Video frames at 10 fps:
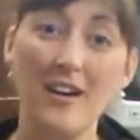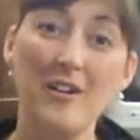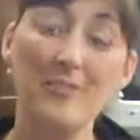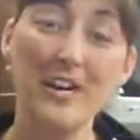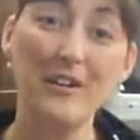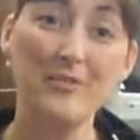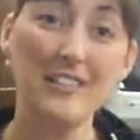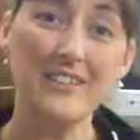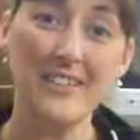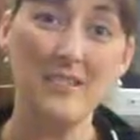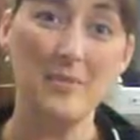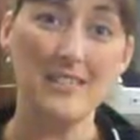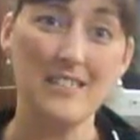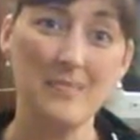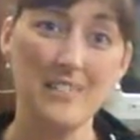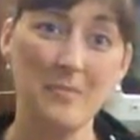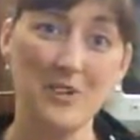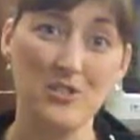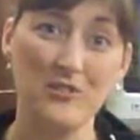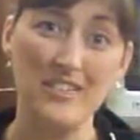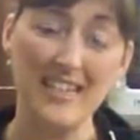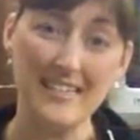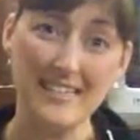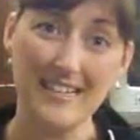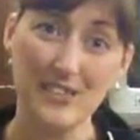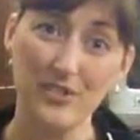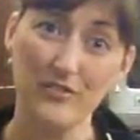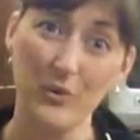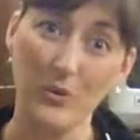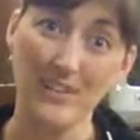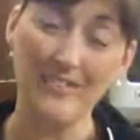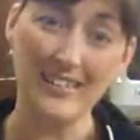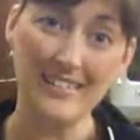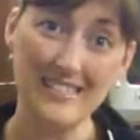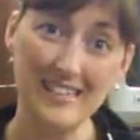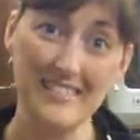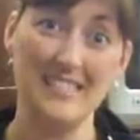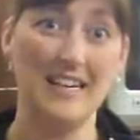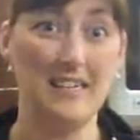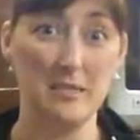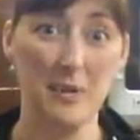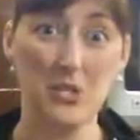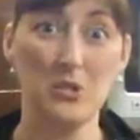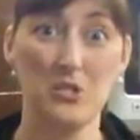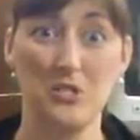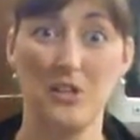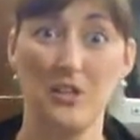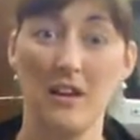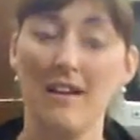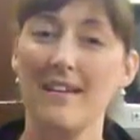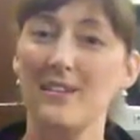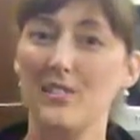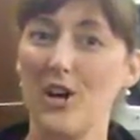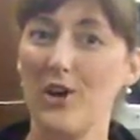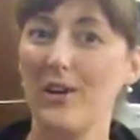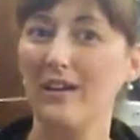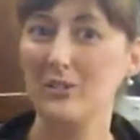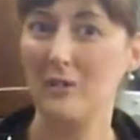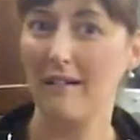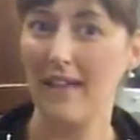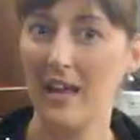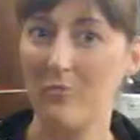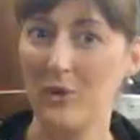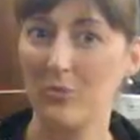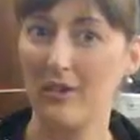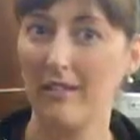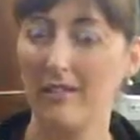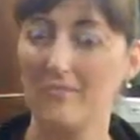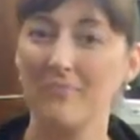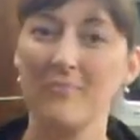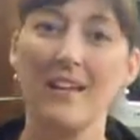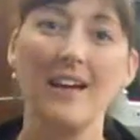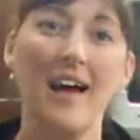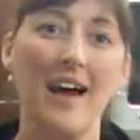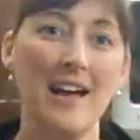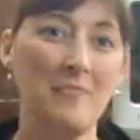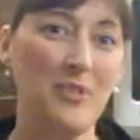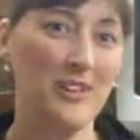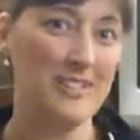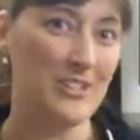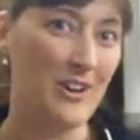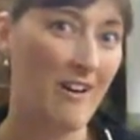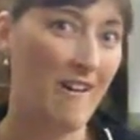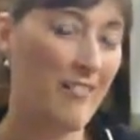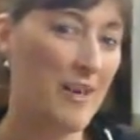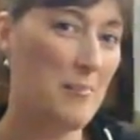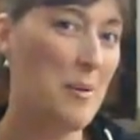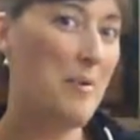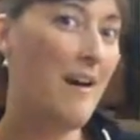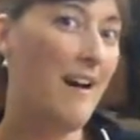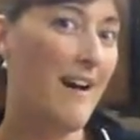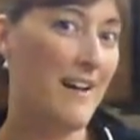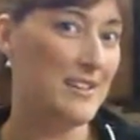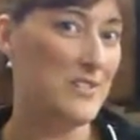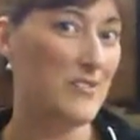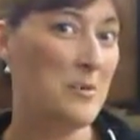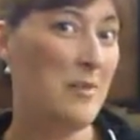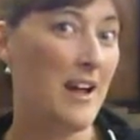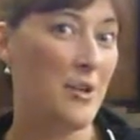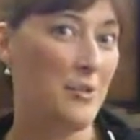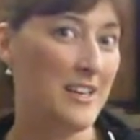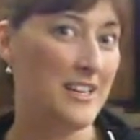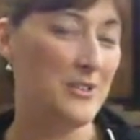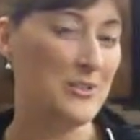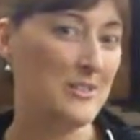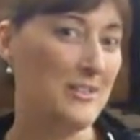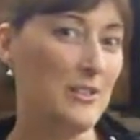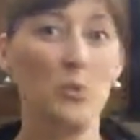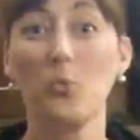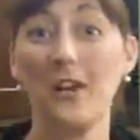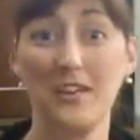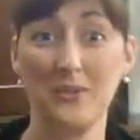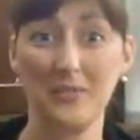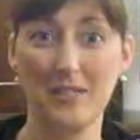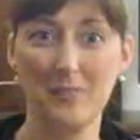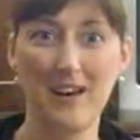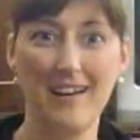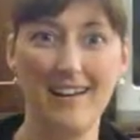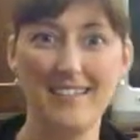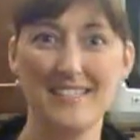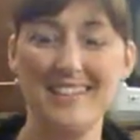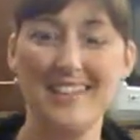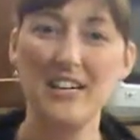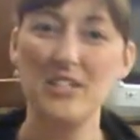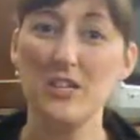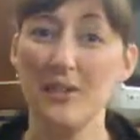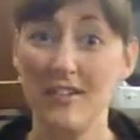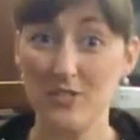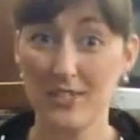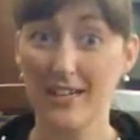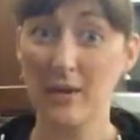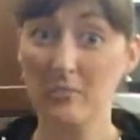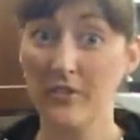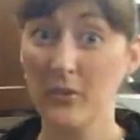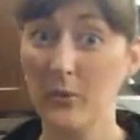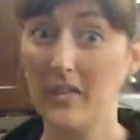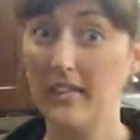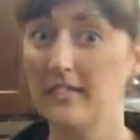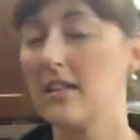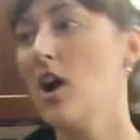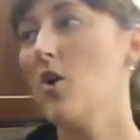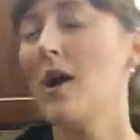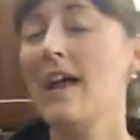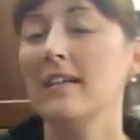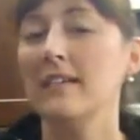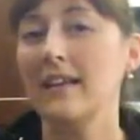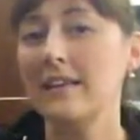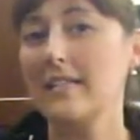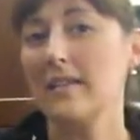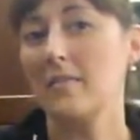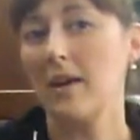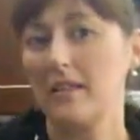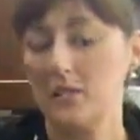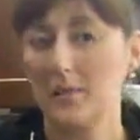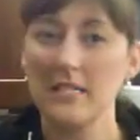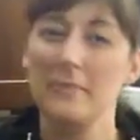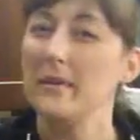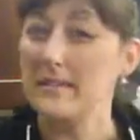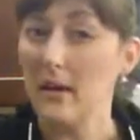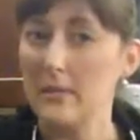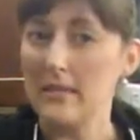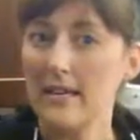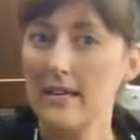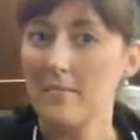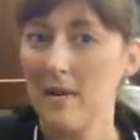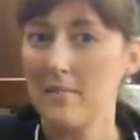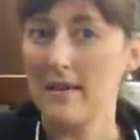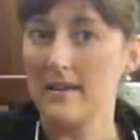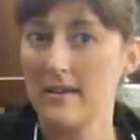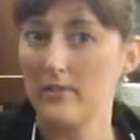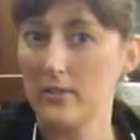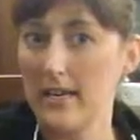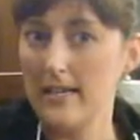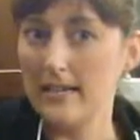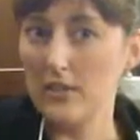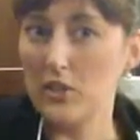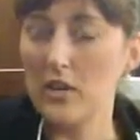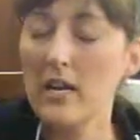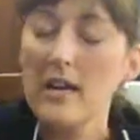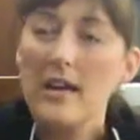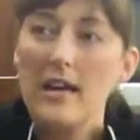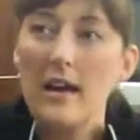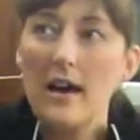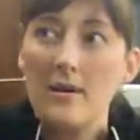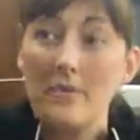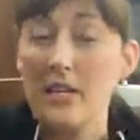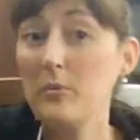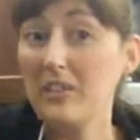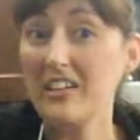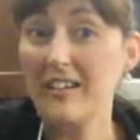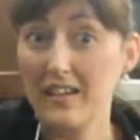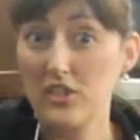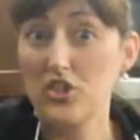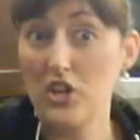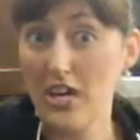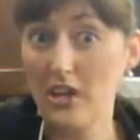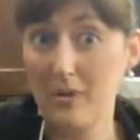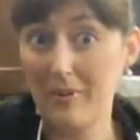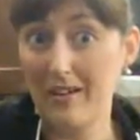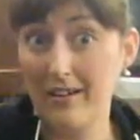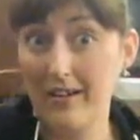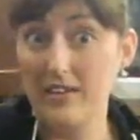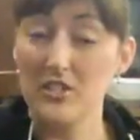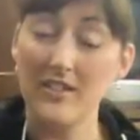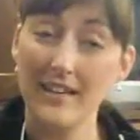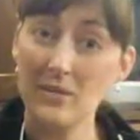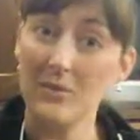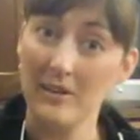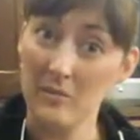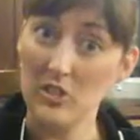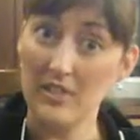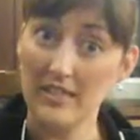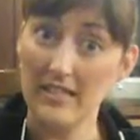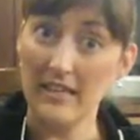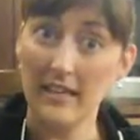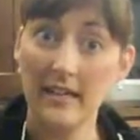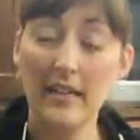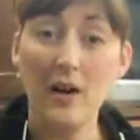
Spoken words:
But I really wanted to make something special for Taste Tester for Valentine's Day, a special dessert. So here's what I came up with. I'm going to call them pies for my one and only, or one and only pies. So we have just a couple of ingredients. Oh, now the nice thing about this recipe is I was thinking about making it for Taste Tester. He really likes cherry pie, so that's what I'm using today.